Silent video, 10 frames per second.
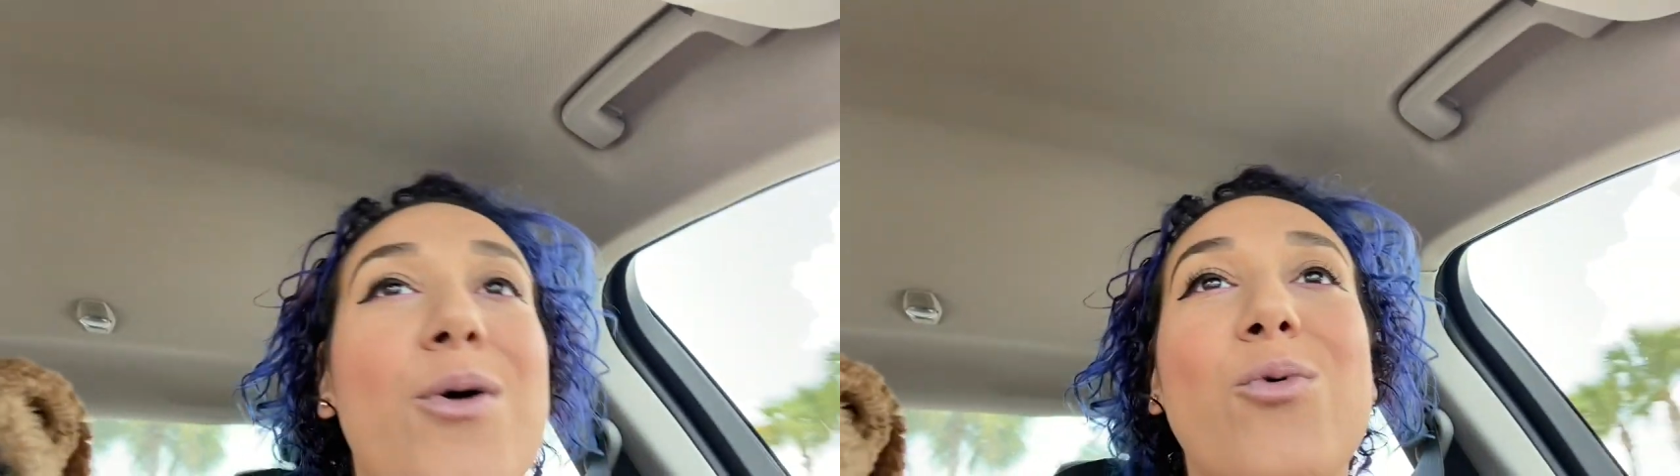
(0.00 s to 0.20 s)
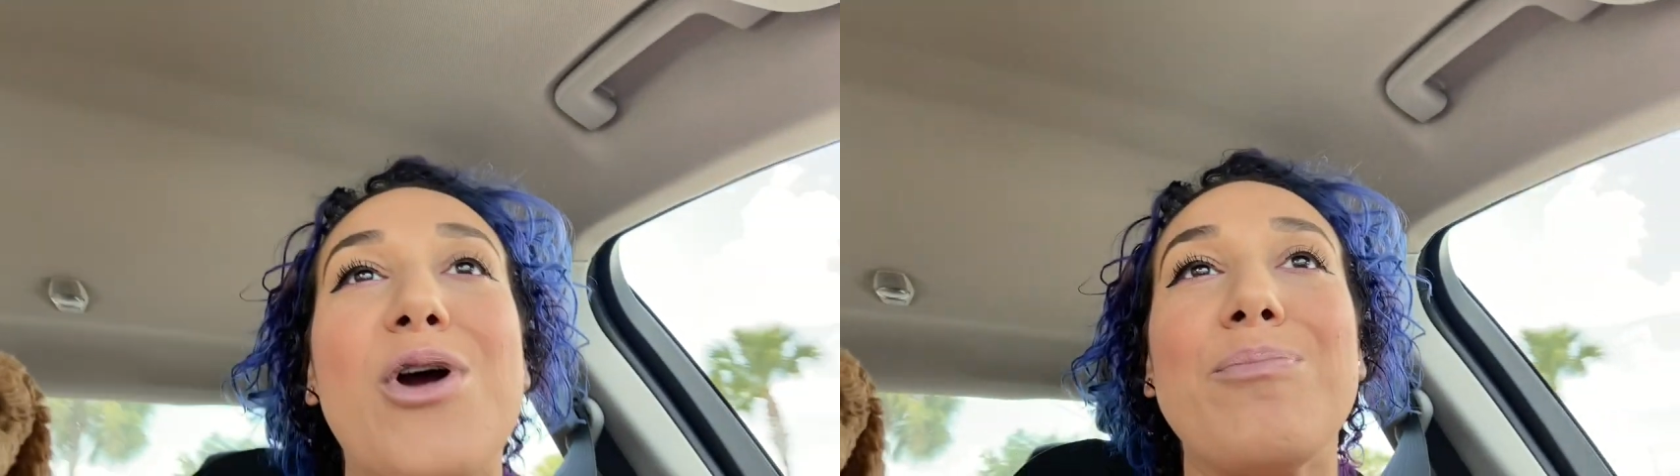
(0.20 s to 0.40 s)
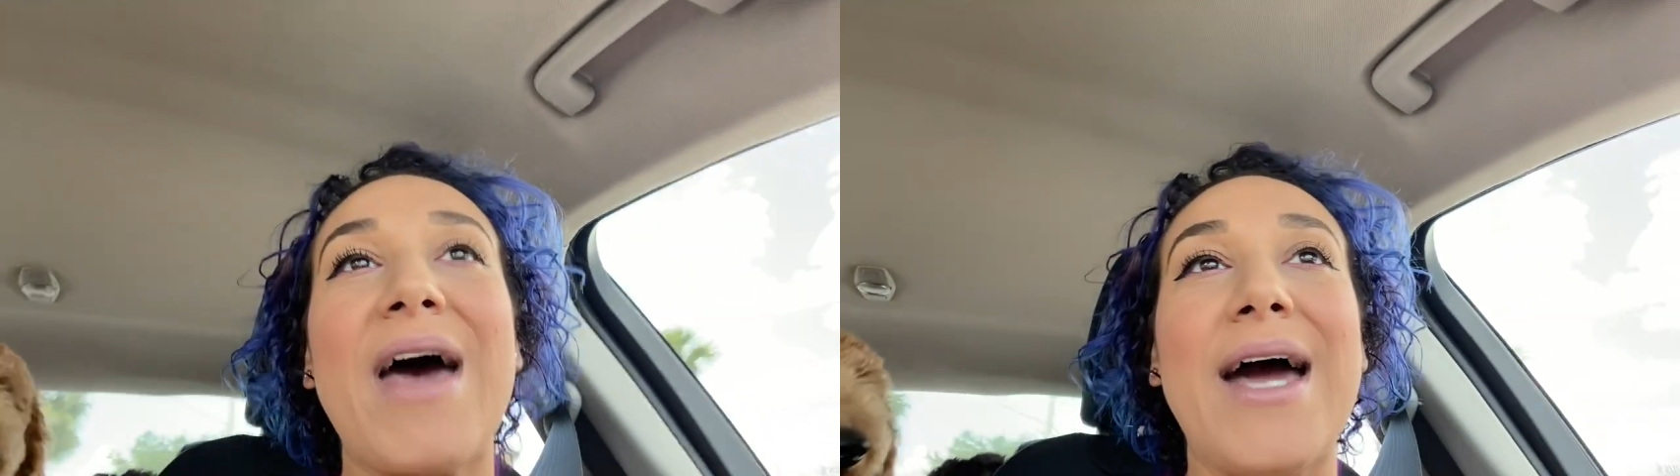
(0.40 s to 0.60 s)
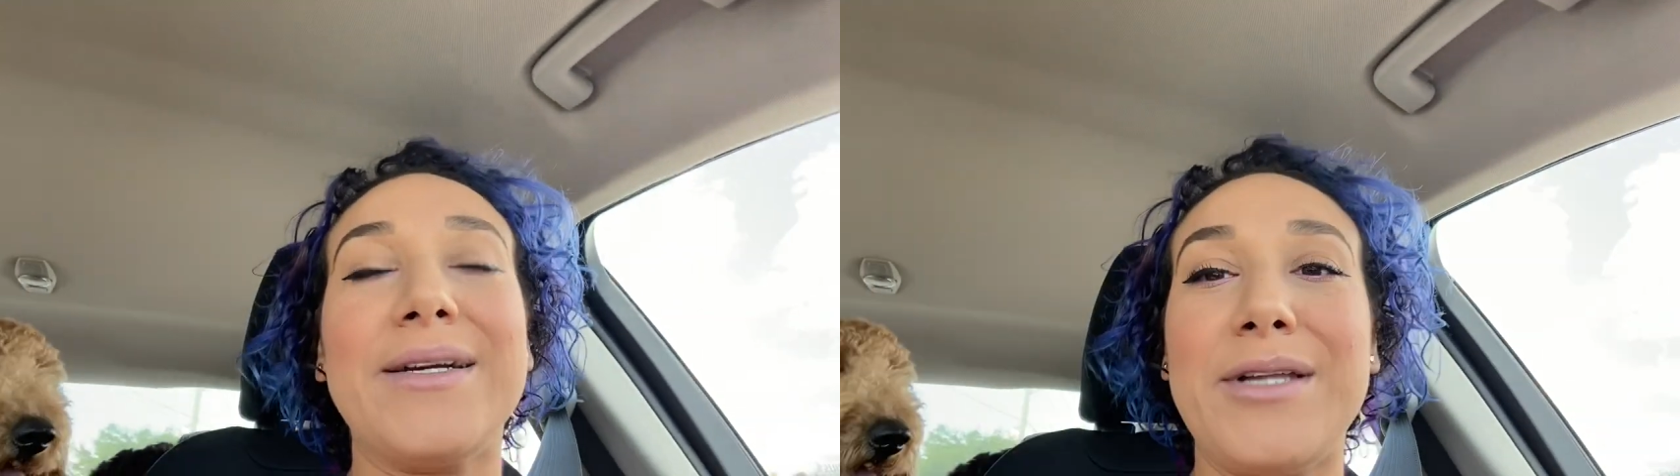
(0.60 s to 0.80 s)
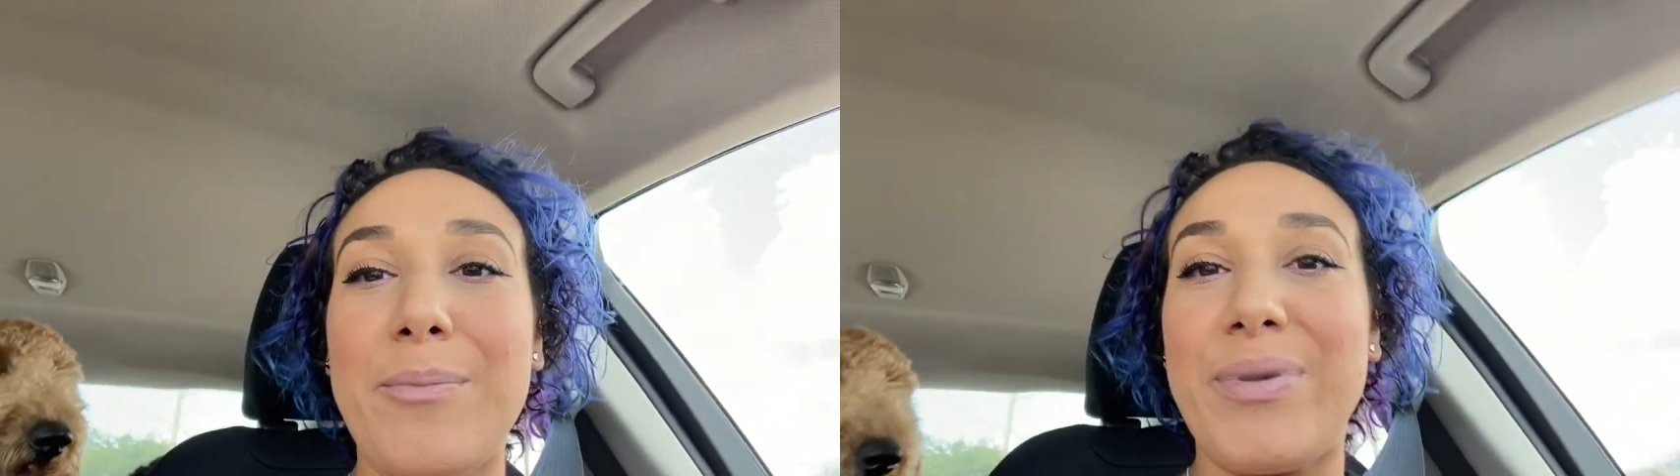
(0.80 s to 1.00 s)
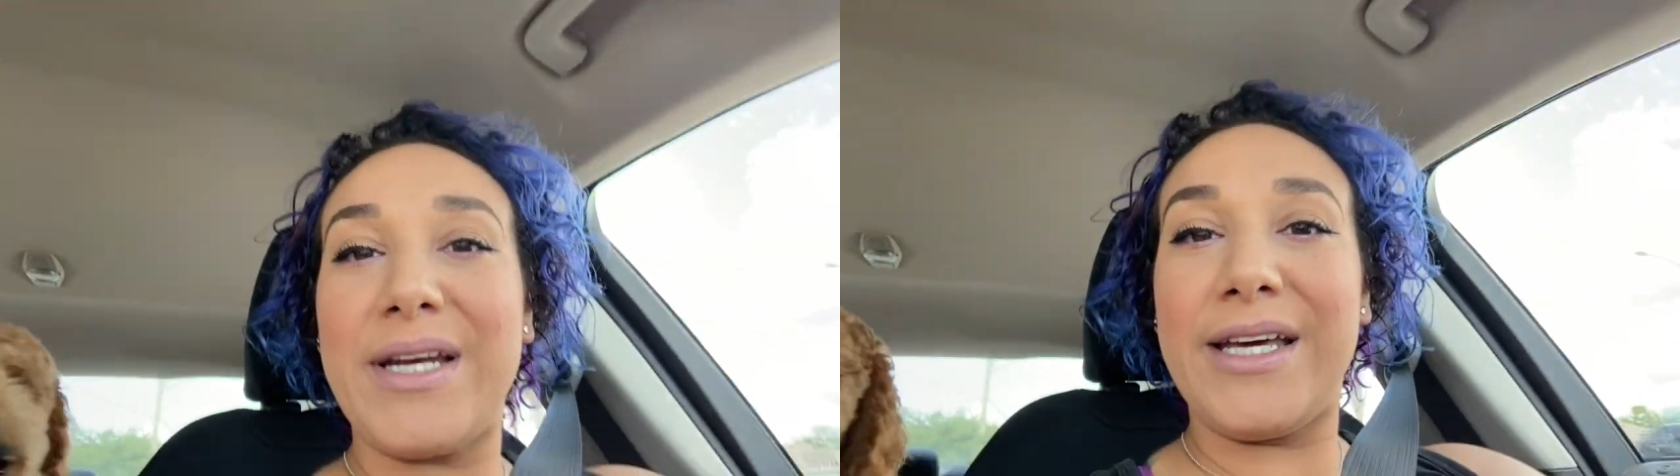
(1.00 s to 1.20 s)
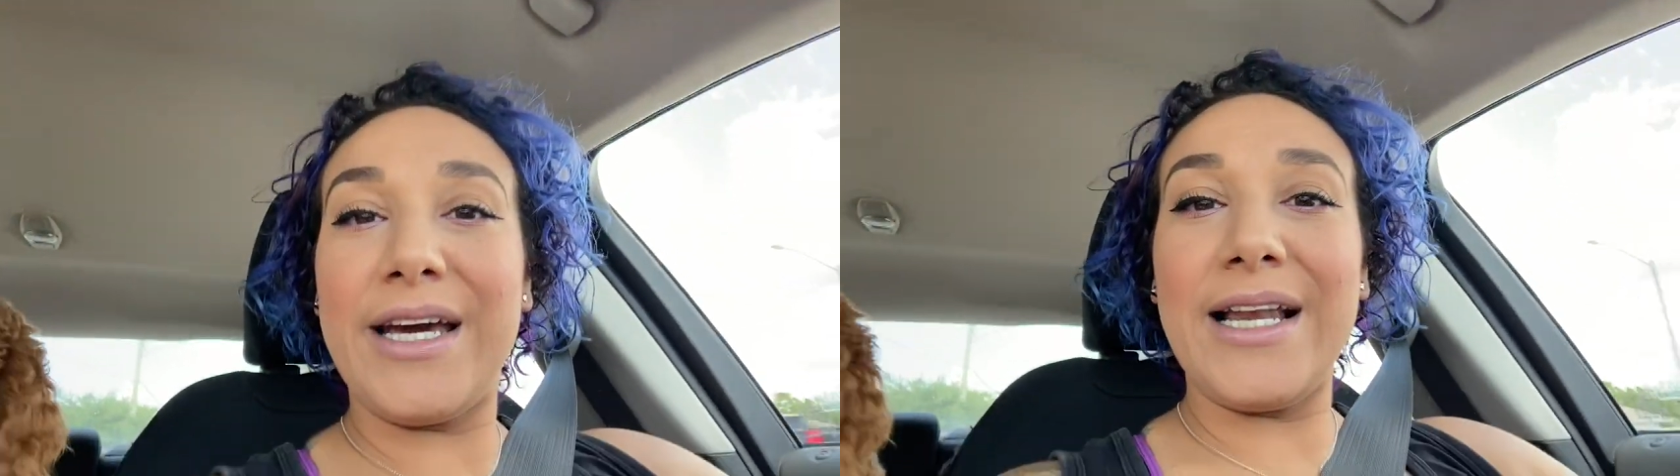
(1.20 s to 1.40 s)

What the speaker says: We're packed up in here